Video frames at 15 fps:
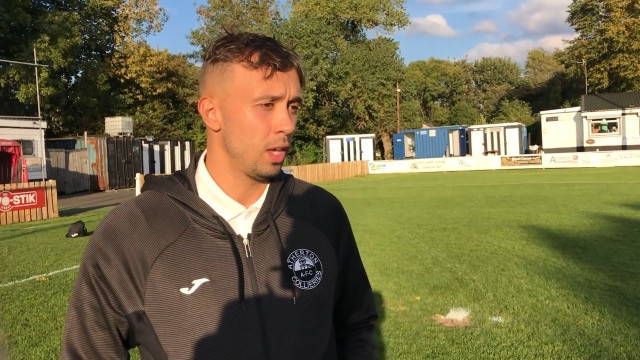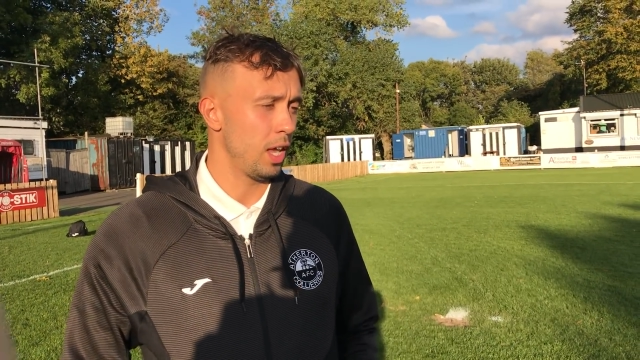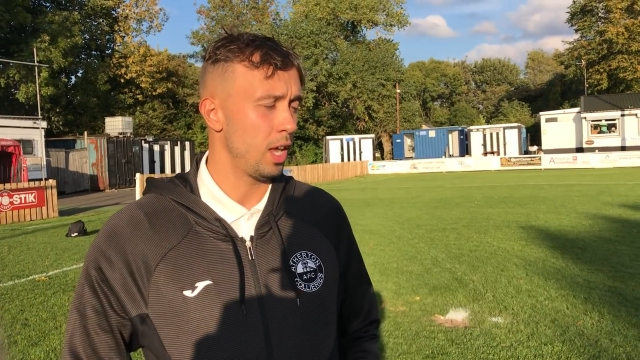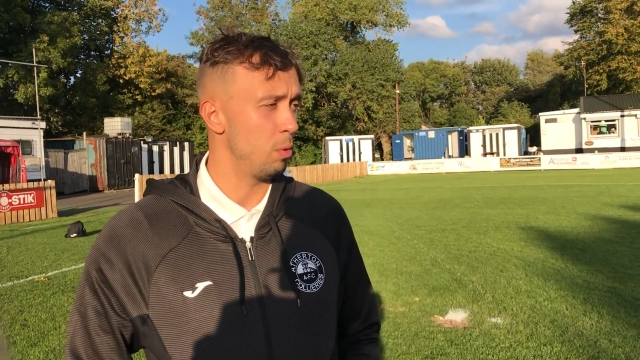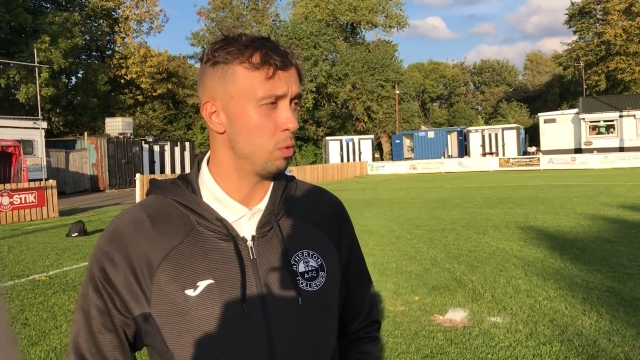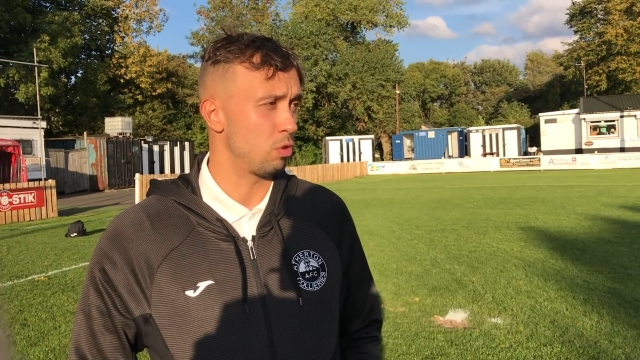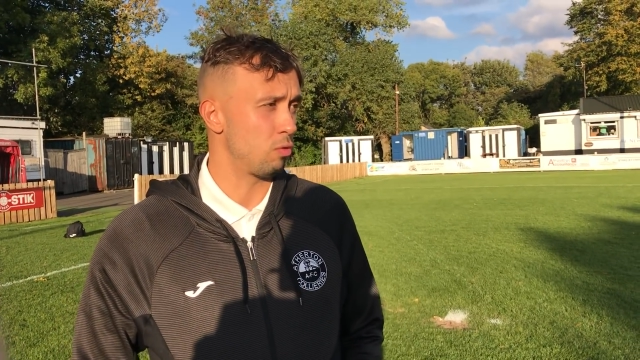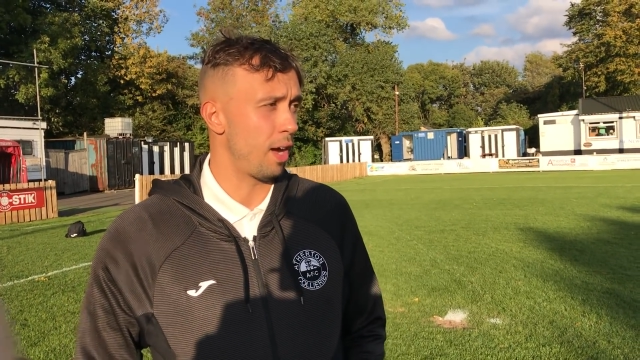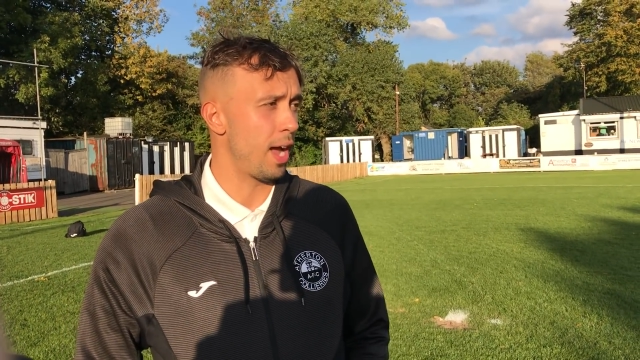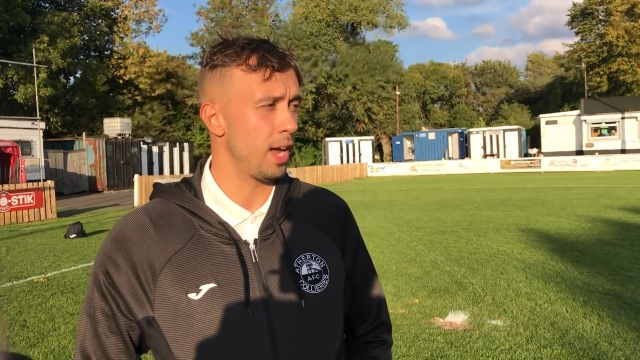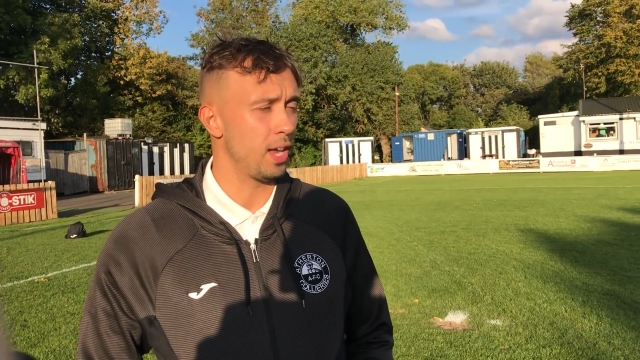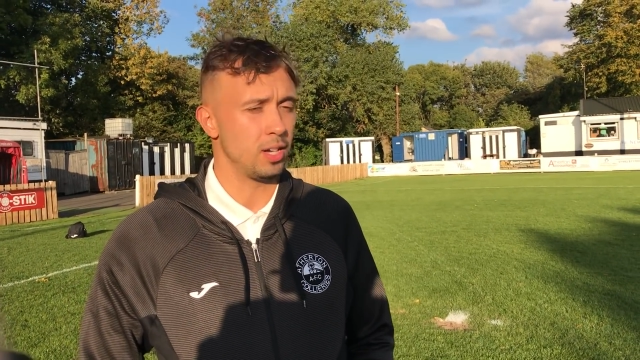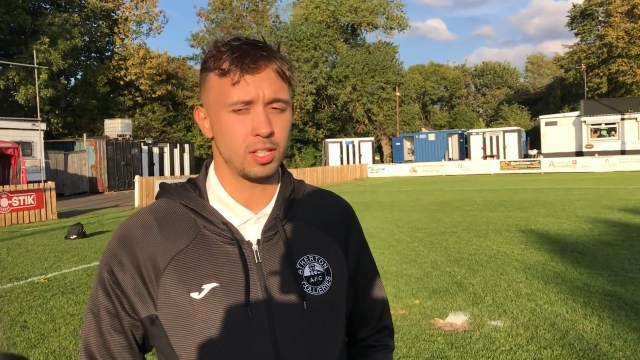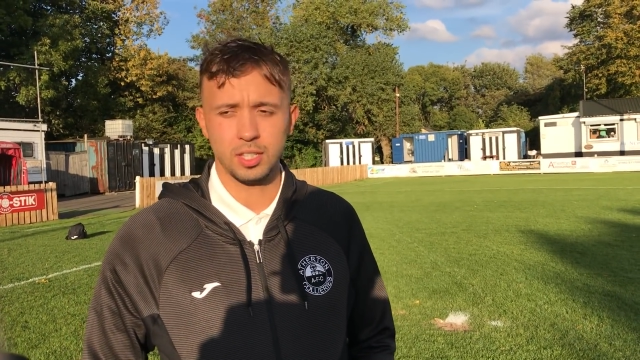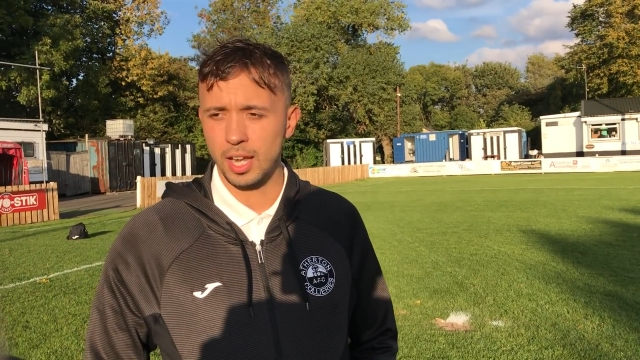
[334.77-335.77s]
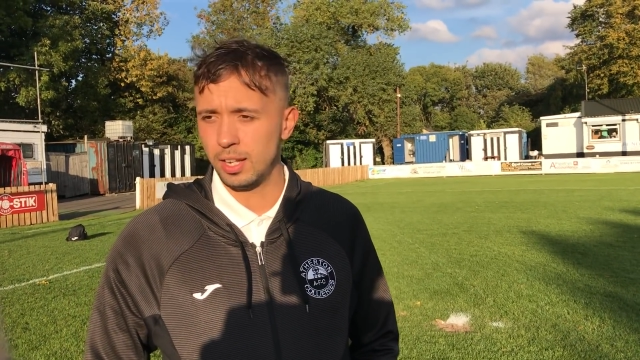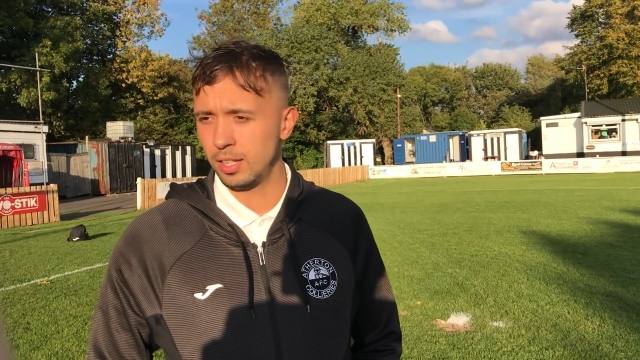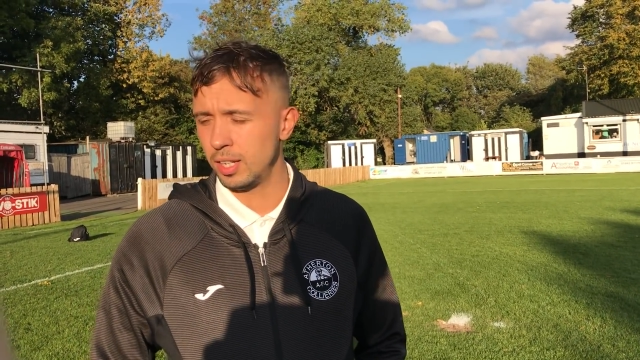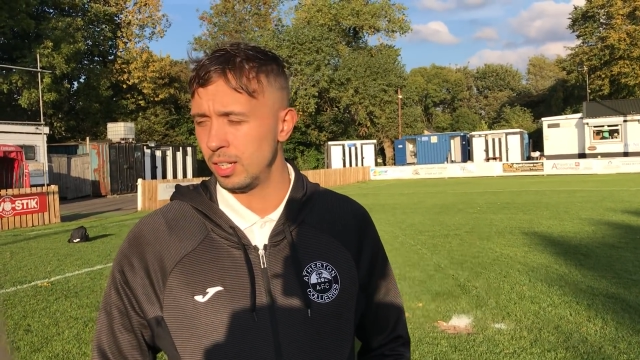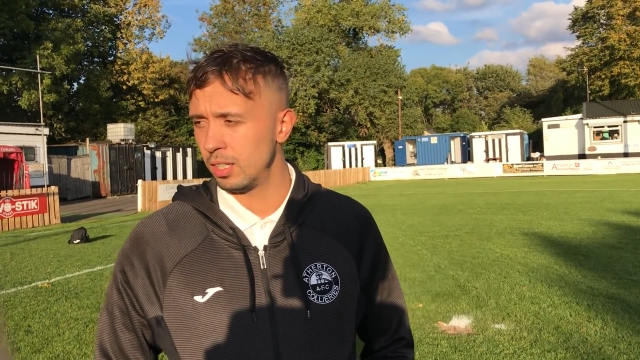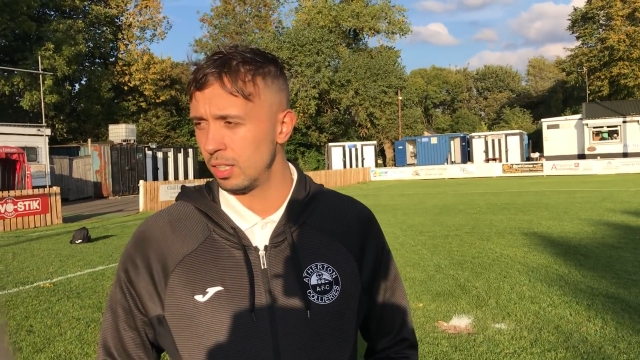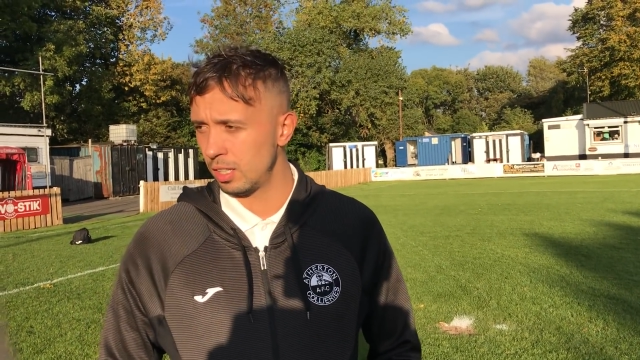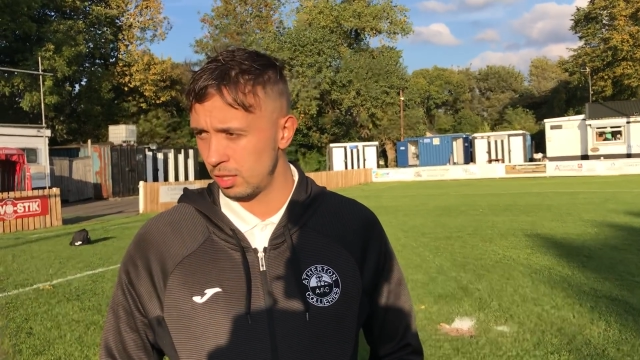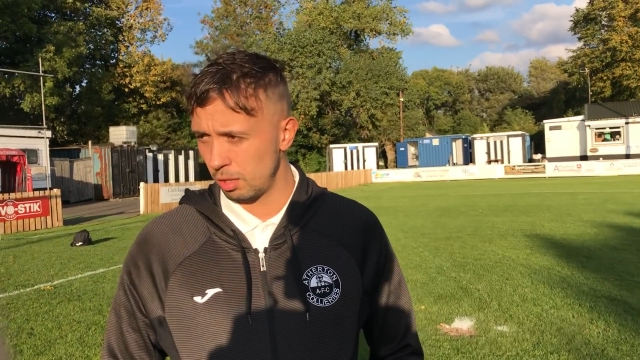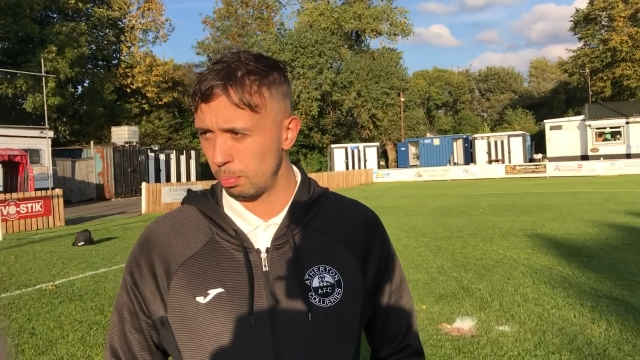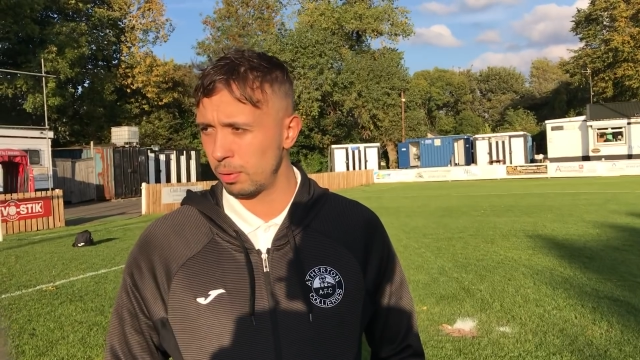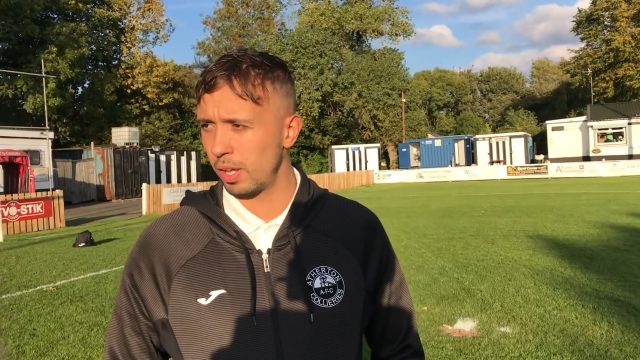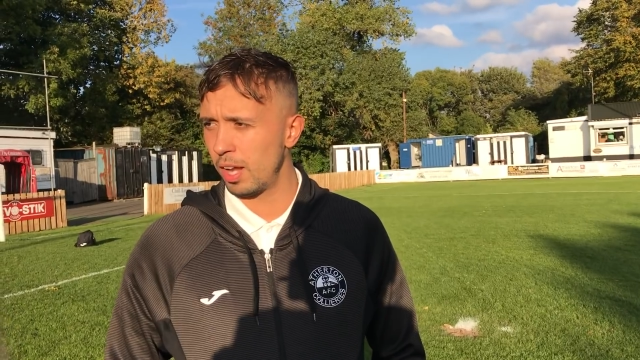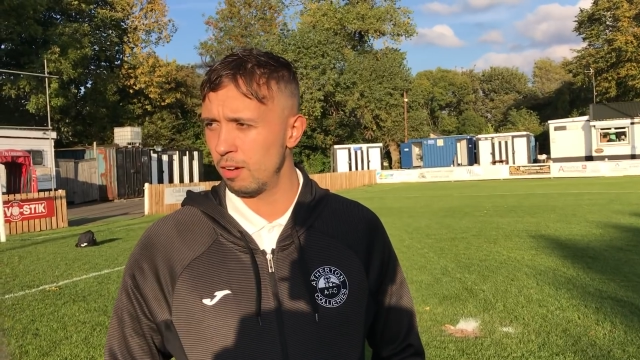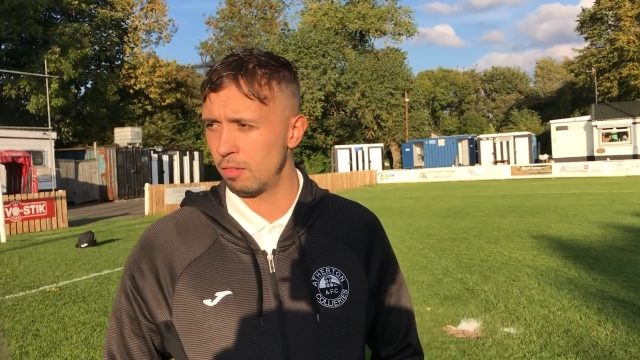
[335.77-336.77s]
he was right in sending the
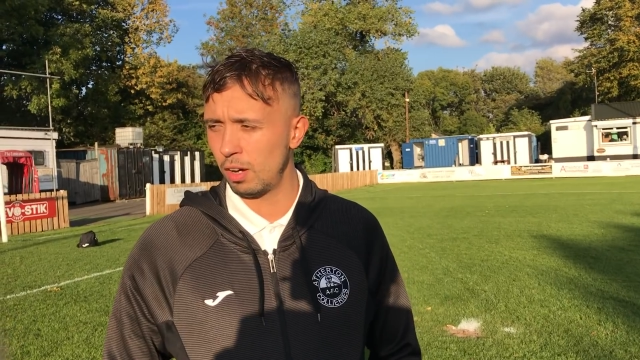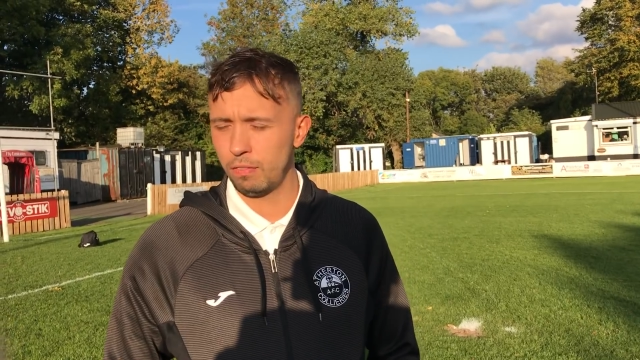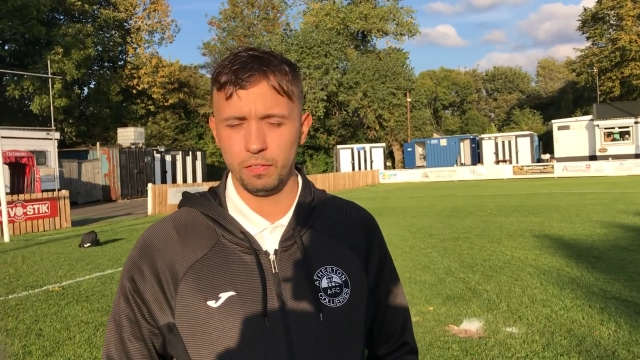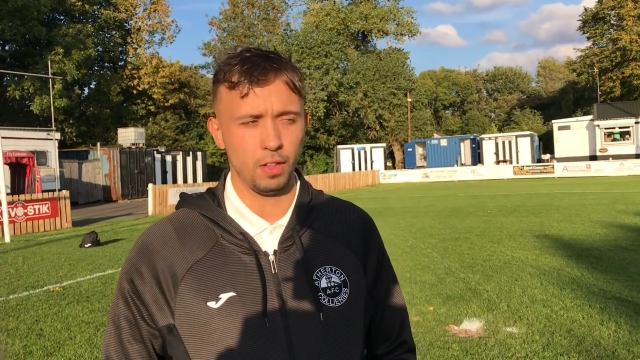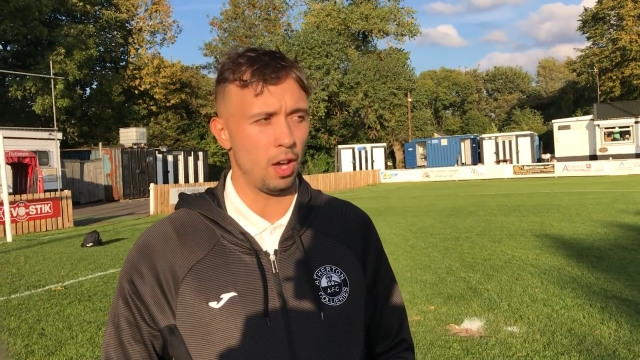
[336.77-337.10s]
player off